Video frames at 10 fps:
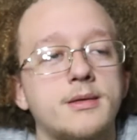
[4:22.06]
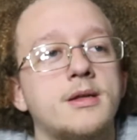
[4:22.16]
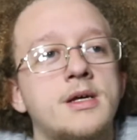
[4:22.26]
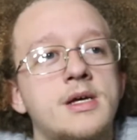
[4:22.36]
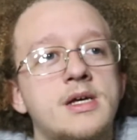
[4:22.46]
and
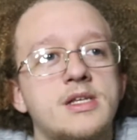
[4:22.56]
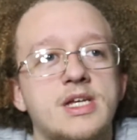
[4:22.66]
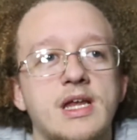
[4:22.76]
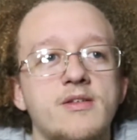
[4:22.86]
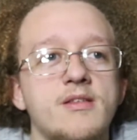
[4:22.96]

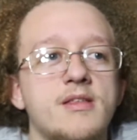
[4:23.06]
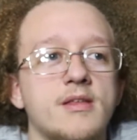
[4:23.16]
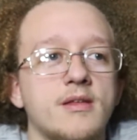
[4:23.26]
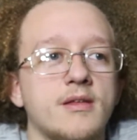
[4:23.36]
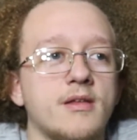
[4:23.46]
changes
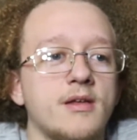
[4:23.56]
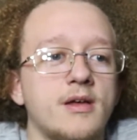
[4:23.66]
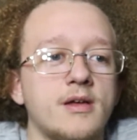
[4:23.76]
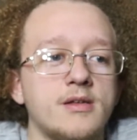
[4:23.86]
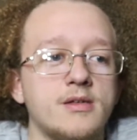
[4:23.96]
to
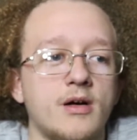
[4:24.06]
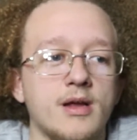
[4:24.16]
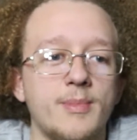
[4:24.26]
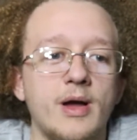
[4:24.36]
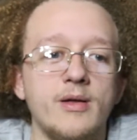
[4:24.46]

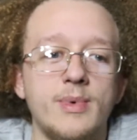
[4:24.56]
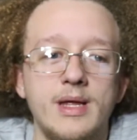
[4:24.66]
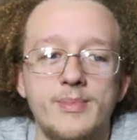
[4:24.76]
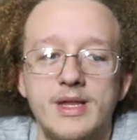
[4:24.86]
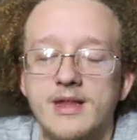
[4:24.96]
talk about in my
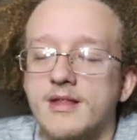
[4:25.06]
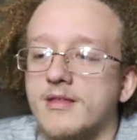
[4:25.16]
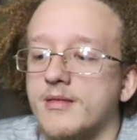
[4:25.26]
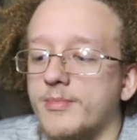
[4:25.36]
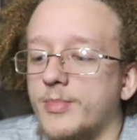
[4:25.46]

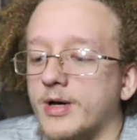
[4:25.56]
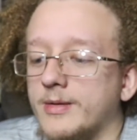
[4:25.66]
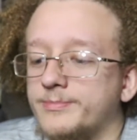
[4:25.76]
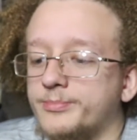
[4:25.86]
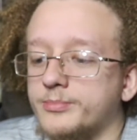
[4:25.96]
opinions,
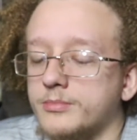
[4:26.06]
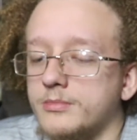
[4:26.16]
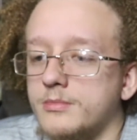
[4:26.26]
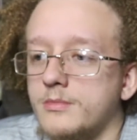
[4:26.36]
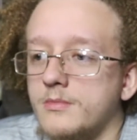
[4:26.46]
but
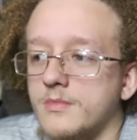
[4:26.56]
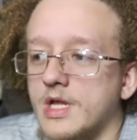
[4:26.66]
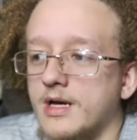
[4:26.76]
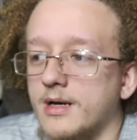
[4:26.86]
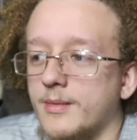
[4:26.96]

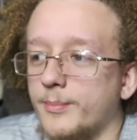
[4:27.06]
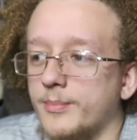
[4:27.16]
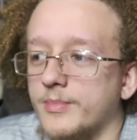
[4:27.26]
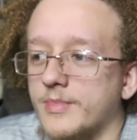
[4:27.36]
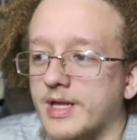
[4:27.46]

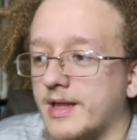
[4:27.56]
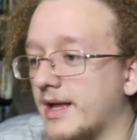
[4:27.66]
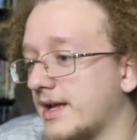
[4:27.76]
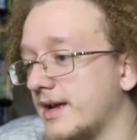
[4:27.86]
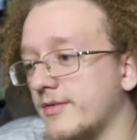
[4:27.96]

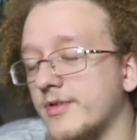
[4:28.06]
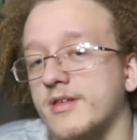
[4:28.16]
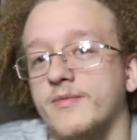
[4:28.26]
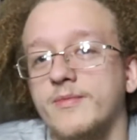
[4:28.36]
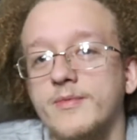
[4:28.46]
that kind of was
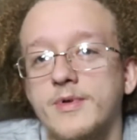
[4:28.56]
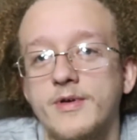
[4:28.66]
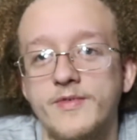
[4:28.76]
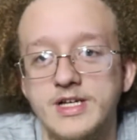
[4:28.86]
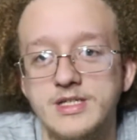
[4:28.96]
a
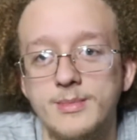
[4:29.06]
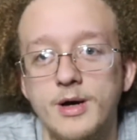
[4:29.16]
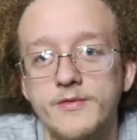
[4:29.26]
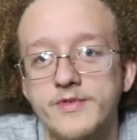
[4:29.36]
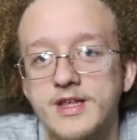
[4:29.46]
victim
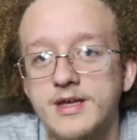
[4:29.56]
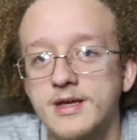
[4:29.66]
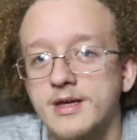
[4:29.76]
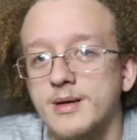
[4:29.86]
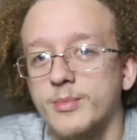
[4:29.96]
of the
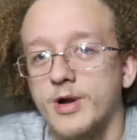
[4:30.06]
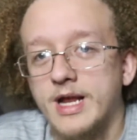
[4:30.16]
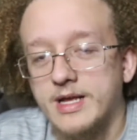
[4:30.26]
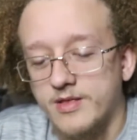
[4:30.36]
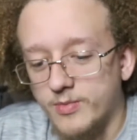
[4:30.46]

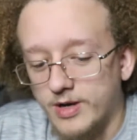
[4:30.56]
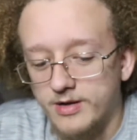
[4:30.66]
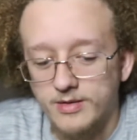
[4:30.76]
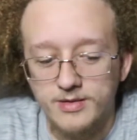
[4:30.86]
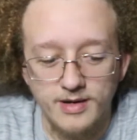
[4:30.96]
break as
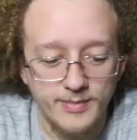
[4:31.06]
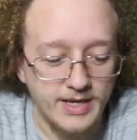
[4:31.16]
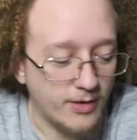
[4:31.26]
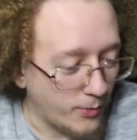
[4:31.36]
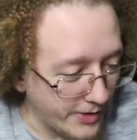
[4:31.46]
well. I
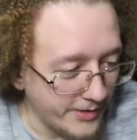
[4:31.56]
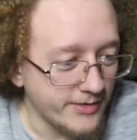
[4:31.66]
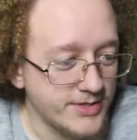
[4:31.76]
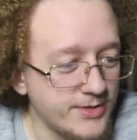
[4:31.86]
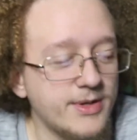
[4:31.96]
mean, I
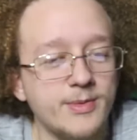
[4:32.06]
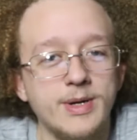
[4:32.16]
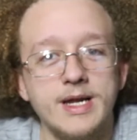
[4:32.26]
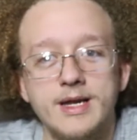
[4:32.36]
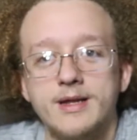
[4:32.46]
will do it
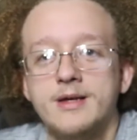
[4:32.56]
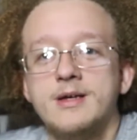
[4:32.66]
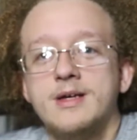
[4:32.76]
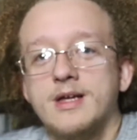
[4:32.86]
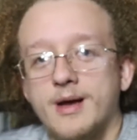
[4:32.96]
when I
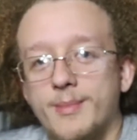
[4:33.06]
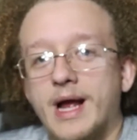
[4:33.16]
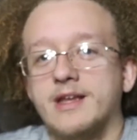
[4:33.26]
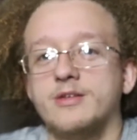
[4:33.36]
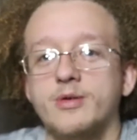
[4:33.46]
come
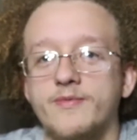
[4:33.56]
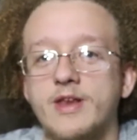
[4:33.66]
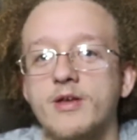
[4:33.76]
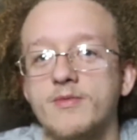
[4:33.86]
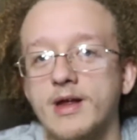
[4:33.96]
back to doing
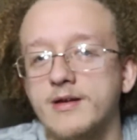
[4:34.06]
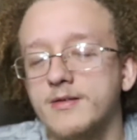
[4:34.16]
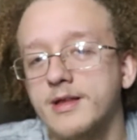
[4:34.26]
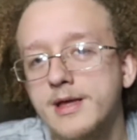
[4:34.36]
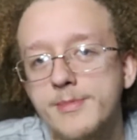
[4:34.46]
videos
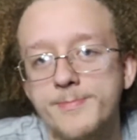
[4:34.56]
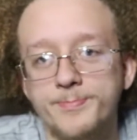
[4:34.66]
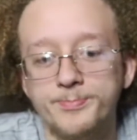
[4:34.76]
regularly,